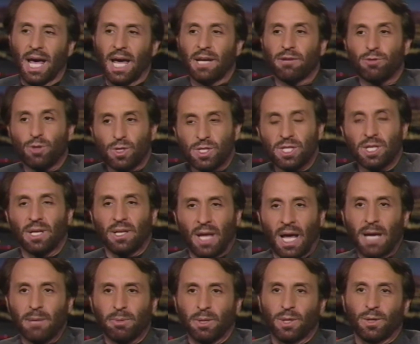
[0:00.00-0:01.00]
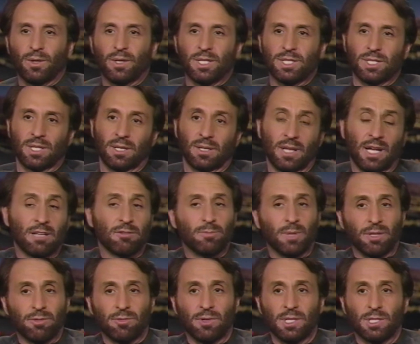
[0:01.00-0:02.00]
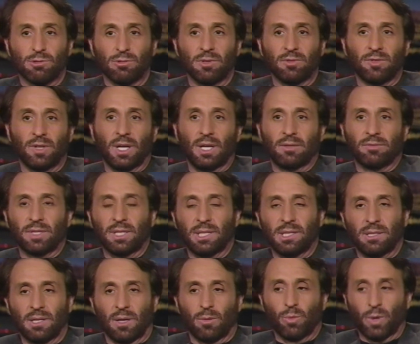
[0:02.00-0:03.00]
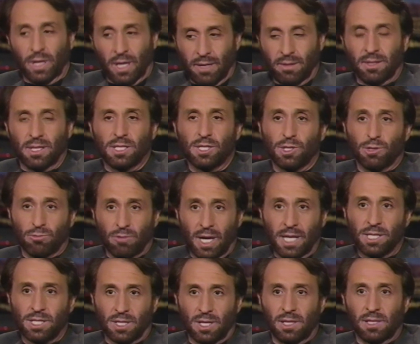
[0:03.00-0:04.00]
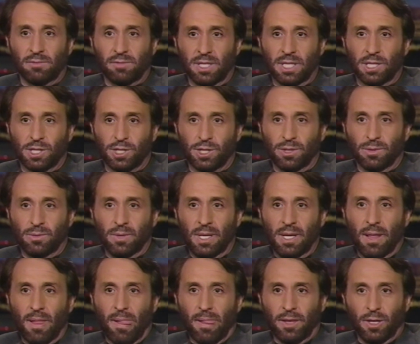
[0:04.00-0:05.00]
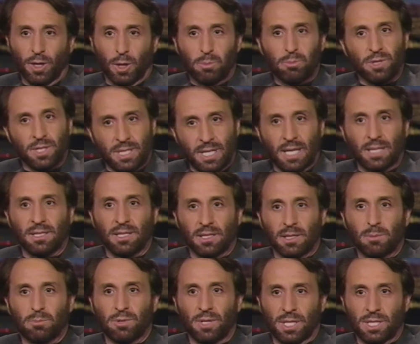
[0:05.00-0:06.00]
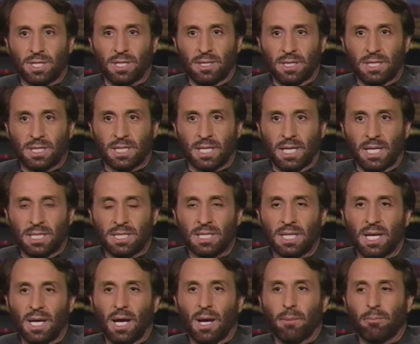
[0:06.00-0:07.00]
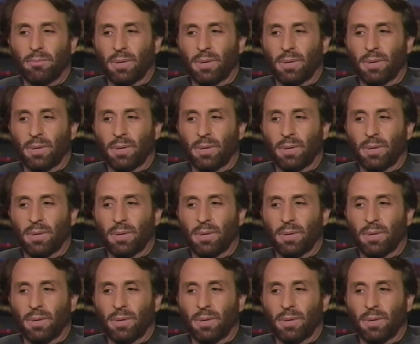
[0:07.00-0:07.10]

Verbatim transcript: And of course, the libel laws, and a lot of my friends were involved in what I think is the right side of the issue, you know, protecting the press in this case. Mm-hmm.